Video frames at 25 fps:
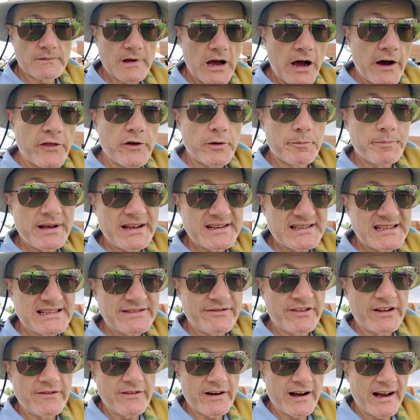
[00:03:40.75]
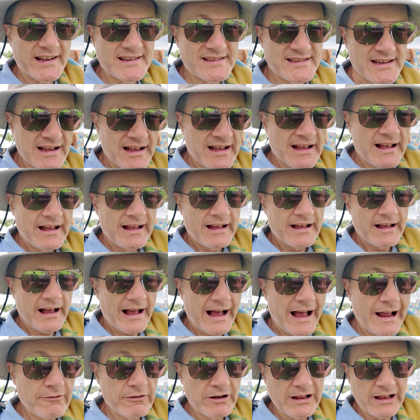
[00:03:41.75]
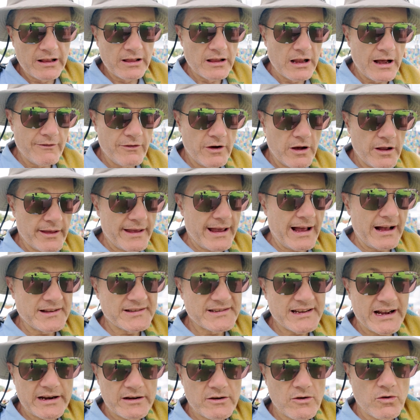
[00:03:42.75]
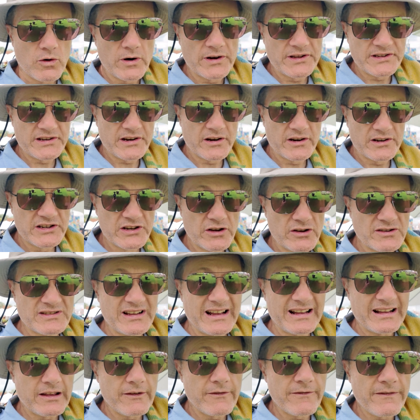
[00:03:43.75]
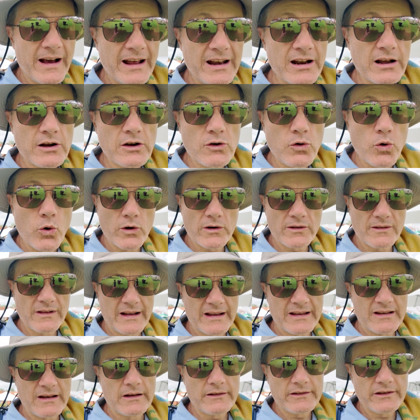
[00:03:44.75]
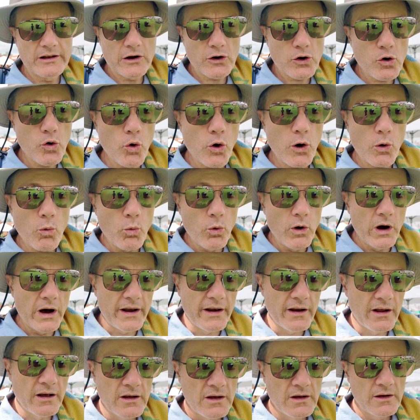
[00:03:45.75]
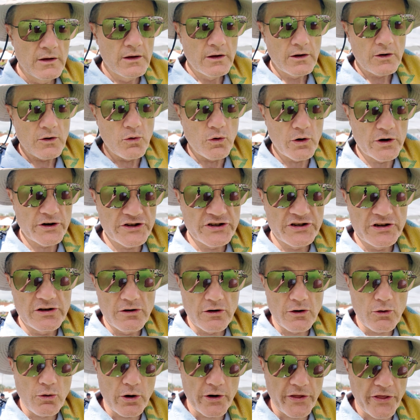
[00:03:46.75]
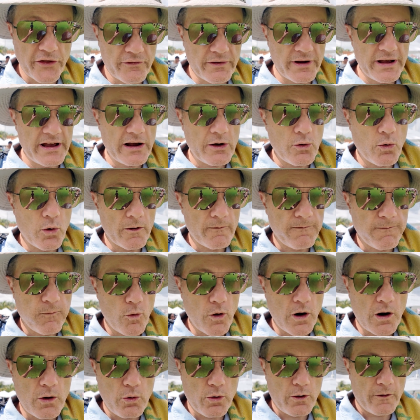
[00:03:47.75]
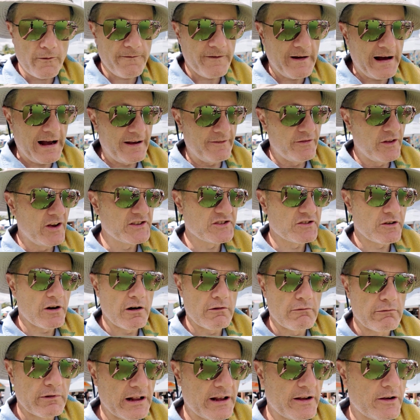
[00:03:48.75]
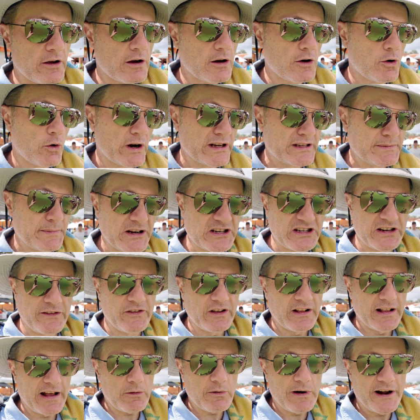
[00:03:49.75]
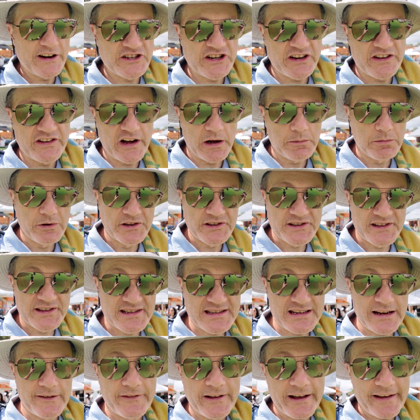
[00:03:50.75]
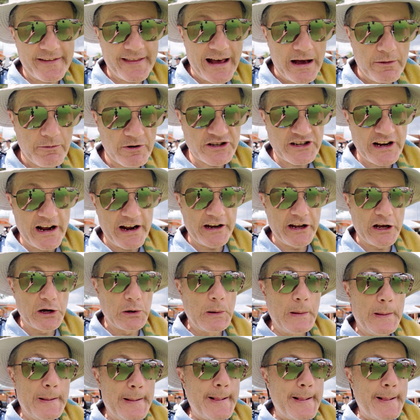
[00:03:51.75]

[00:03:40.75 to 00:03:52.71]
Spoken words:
other pieces of advice, I really love all the outside courts here too. It's like you find a court like court 1, court 2, court 3, court 4, court 5. Those are all really good courts, especially if you like watching doubles and stuff like that, which I do.